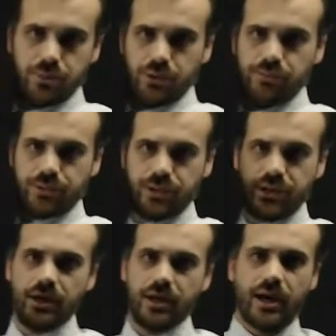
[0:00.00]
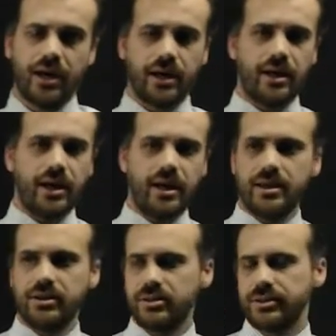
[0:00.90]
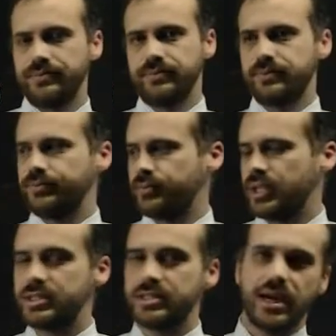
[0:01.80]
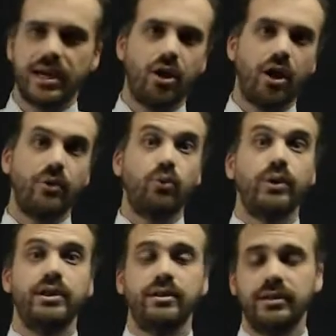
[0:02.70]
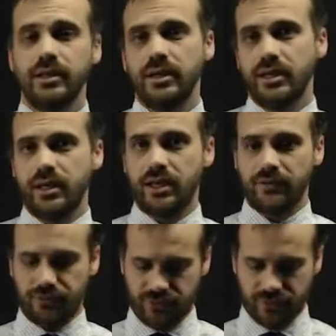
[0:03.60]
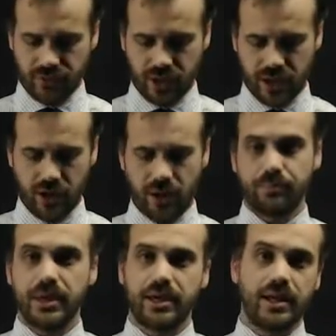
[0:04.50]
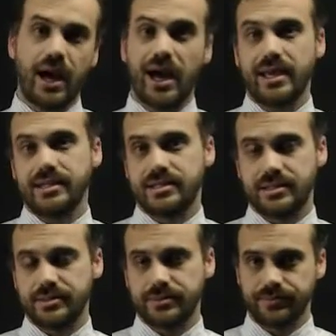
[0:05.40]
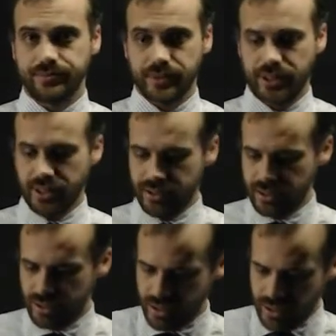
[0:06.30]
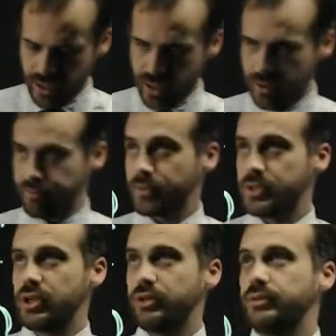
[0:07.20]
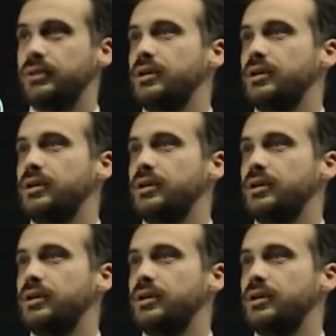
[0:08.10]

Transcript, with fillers: boop, uh, and let's say I win if uh, I pick an ace. Okay, um, so